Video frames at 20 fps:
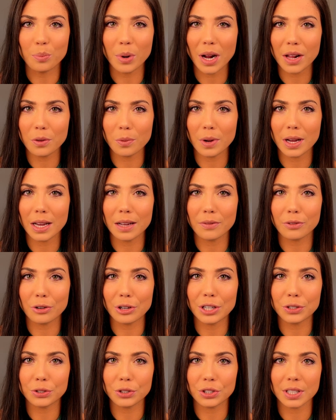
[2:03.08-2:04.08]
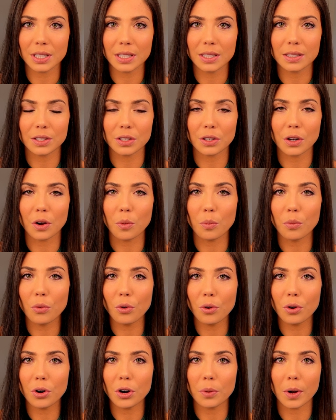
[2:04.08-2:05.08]
by the way, if you're interested to know
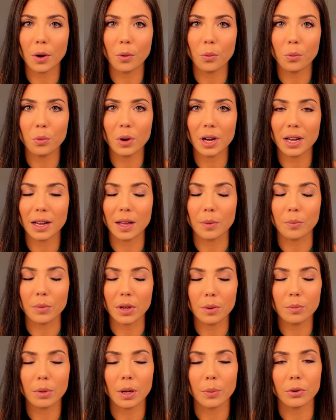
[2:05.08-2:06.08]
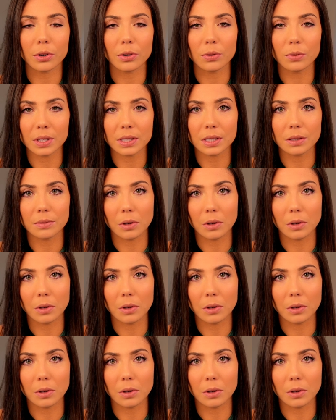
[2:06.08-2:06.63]
more about what I mean by progressive